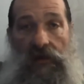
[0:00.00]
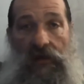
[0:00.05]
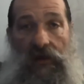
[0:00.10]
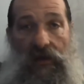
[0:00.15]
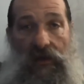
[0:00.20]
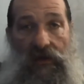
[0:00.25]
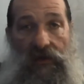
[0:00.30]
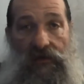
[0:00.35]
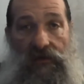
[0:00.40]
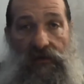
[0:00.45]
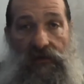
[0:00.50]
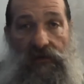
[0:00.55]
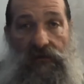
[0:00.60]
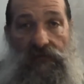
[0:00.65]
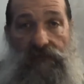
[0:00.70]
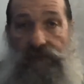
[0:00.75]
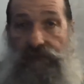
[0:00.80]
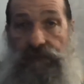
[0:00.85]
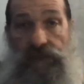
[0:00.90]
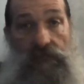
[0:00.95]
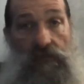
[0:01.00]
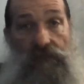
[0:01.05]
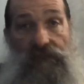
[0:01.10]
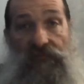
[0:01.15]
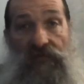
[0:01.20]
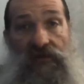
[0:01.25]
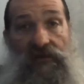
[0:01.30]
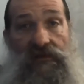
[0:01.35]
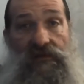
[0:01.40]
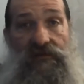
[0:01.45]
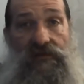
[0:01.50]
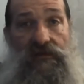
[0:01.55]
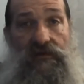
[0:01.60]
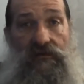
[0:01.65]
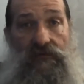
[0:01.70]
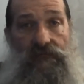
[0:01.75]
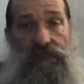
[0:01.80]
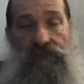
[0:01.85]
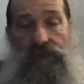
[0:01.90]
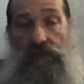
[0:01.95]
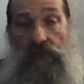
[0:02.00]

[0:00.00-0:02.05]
And I'm finally there.